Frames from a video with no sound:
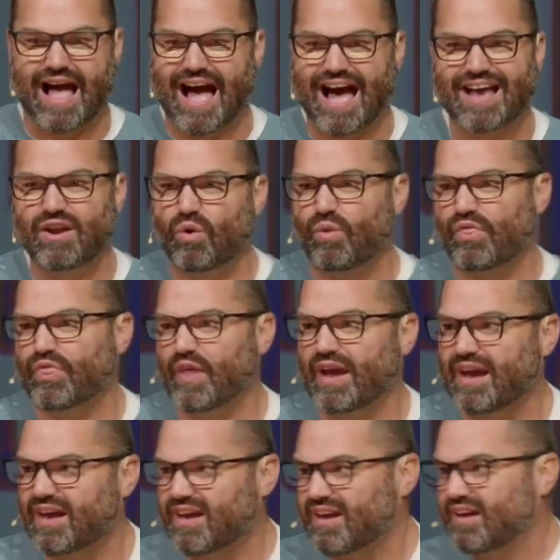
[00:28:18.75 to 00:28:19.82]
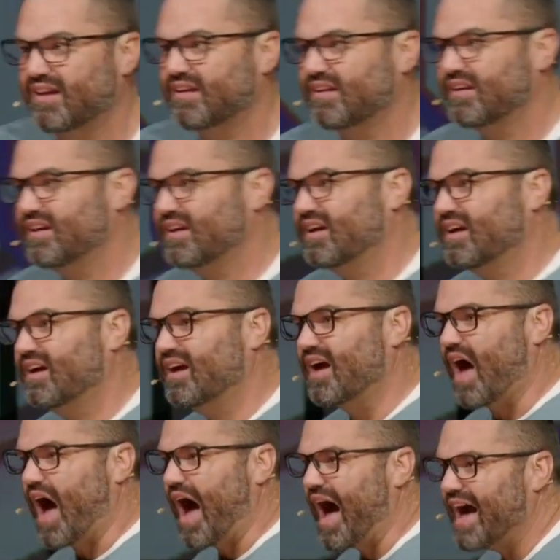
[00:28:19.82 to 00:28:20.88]
I don't think
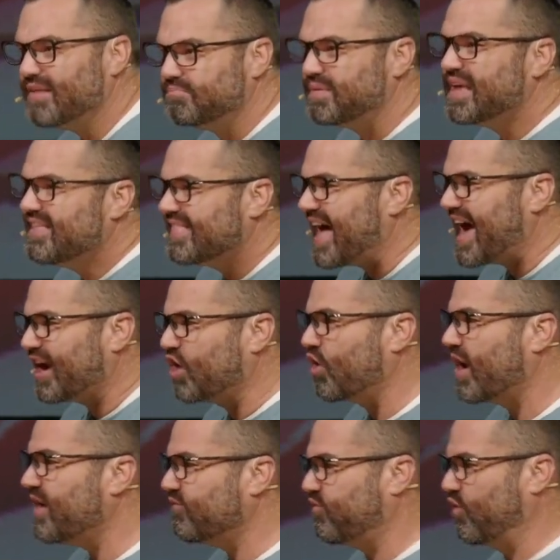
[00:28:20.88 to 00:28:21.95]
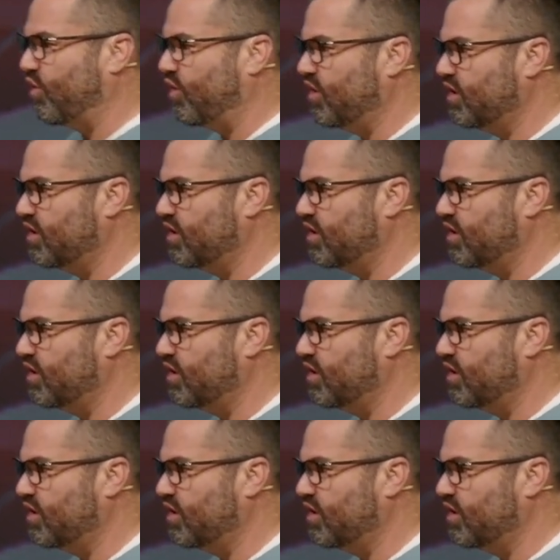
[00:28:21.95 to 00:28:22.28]
I'd be that grateful.